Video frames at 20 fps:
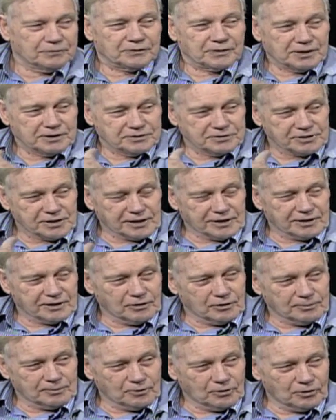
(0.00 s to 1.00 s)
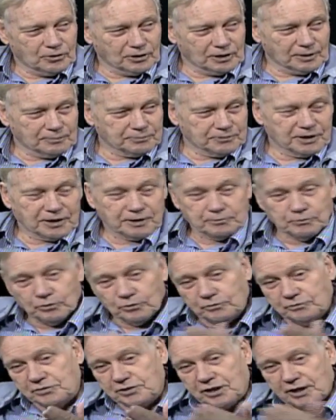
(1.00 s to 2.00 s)
They set it all up there,
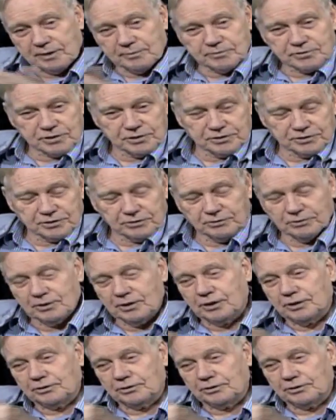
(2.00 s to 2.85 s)
moved James into